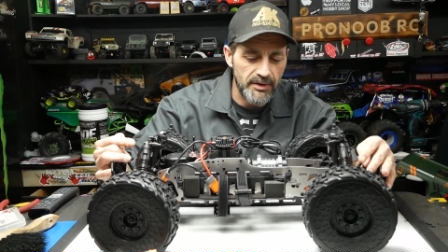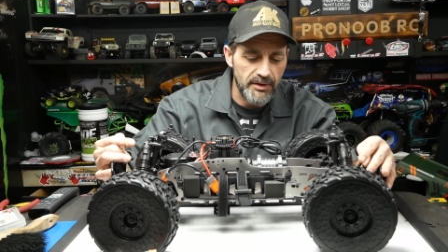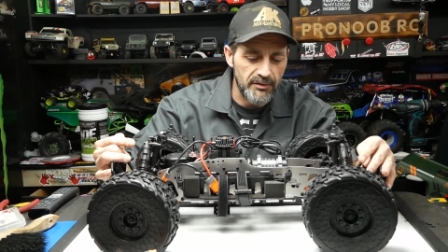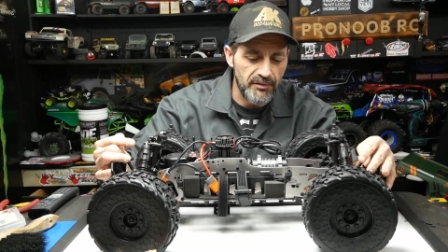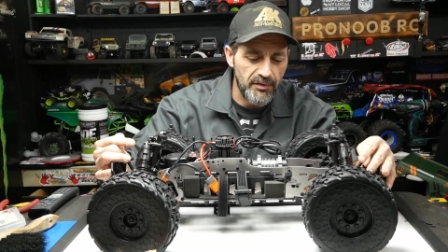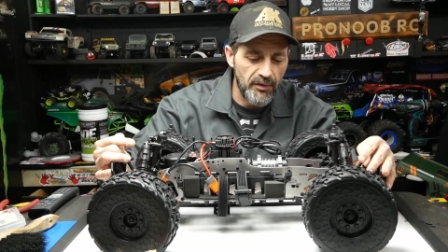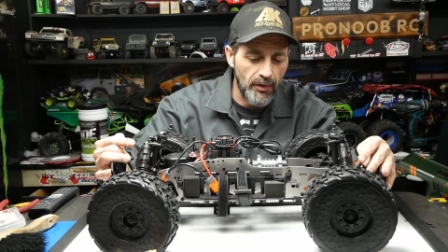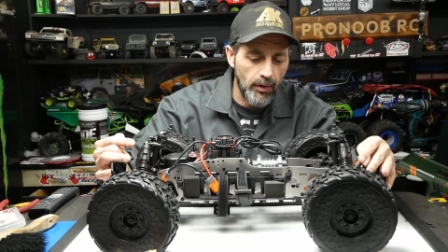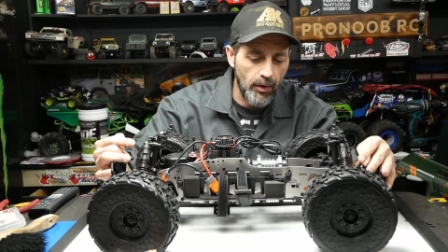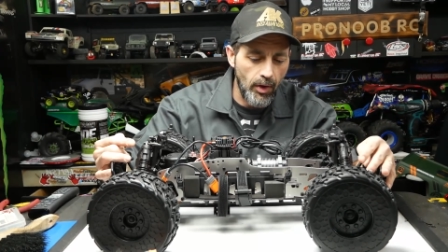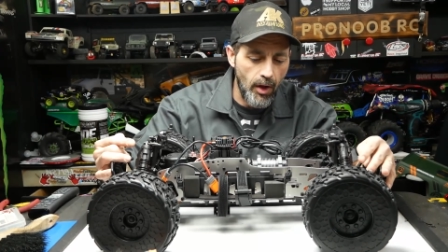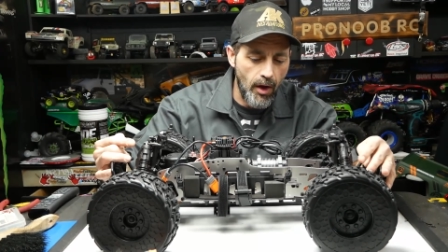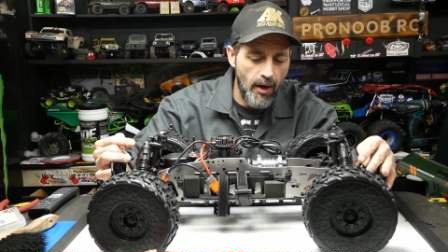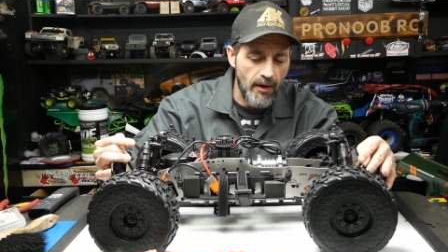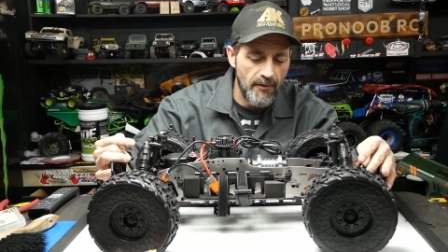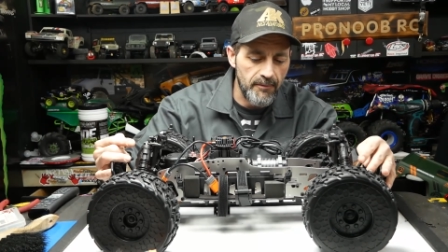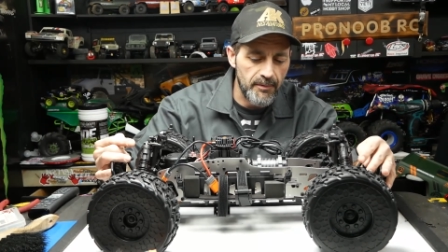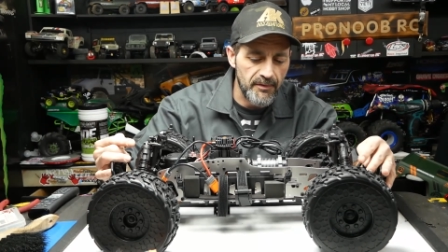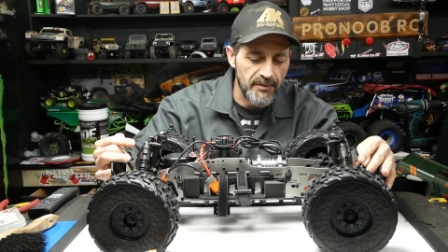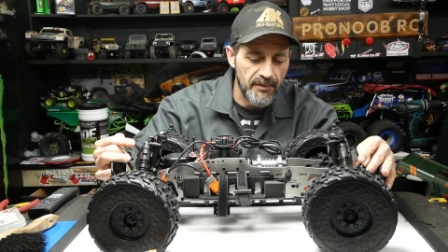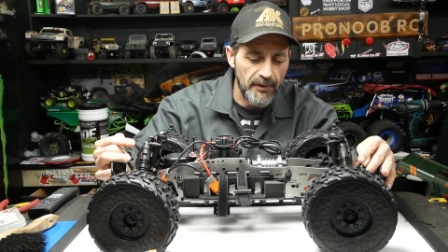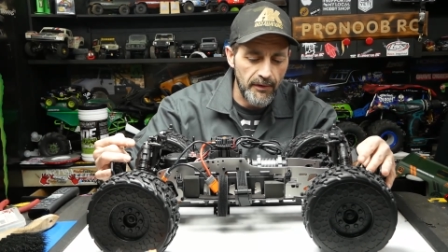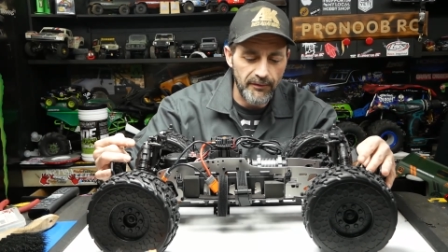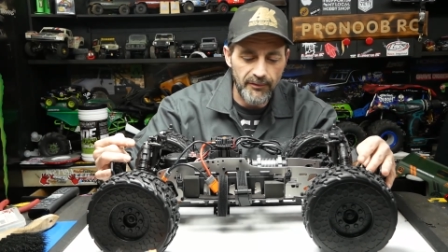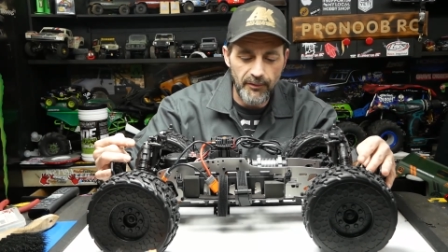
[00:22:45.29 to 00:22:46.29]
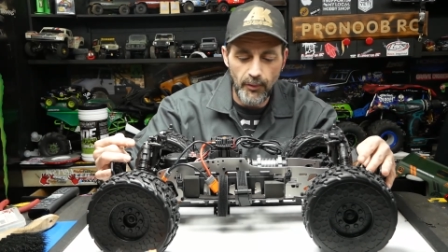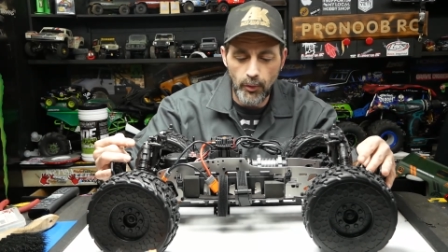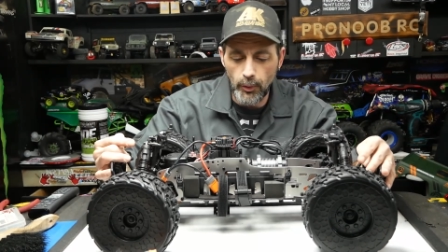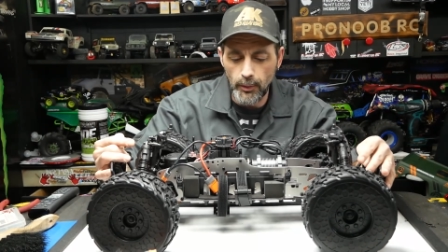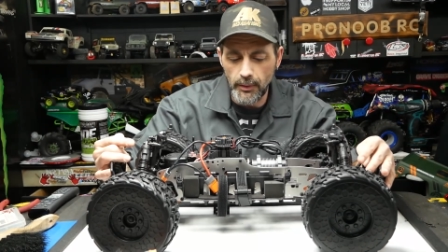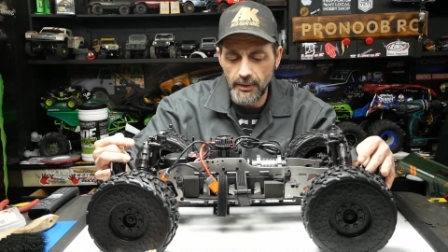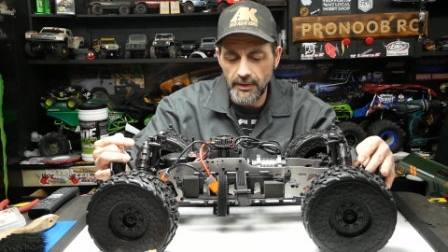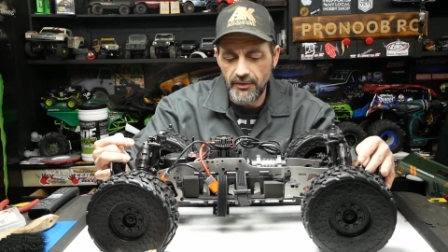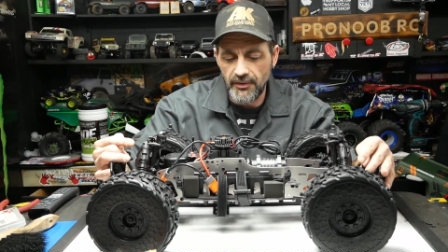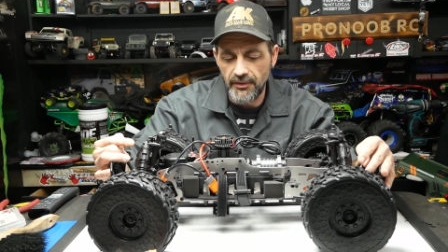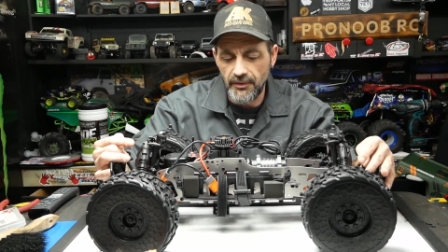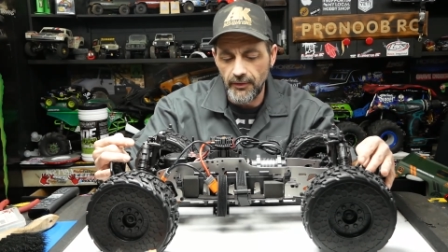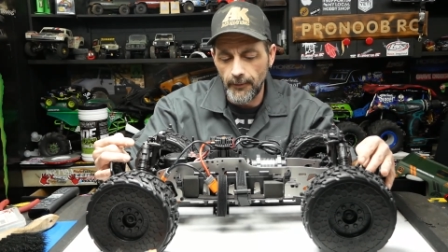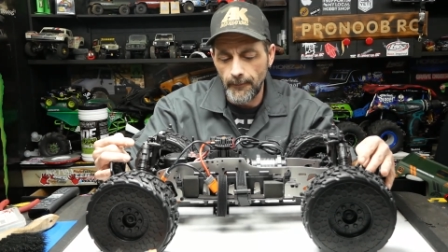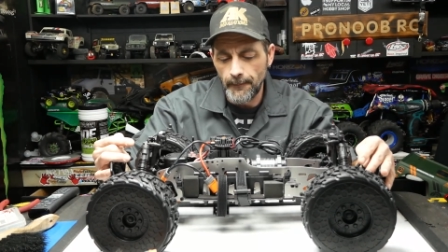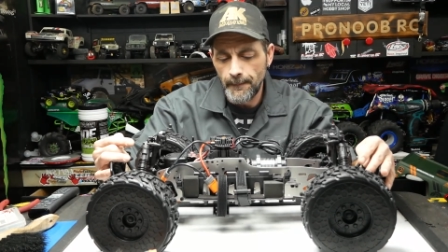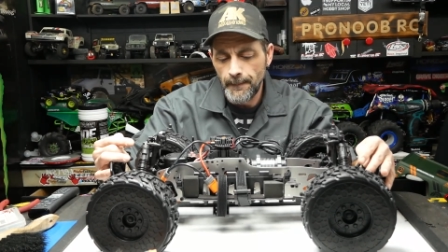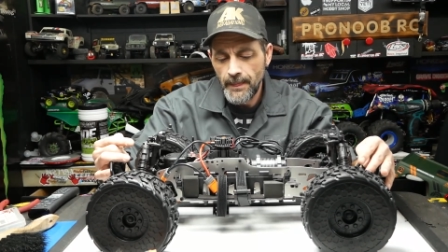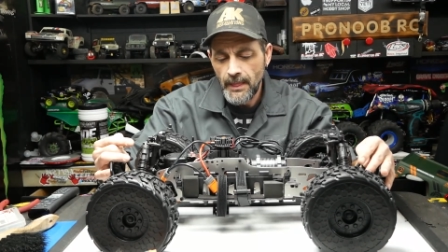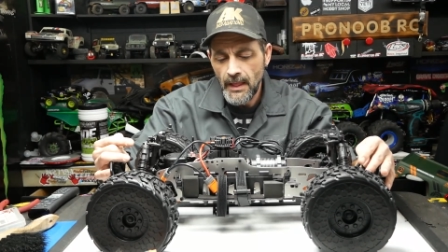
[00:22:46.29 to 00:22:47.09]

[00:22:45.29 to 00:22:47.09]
Didn't fall off, but fell forward. So,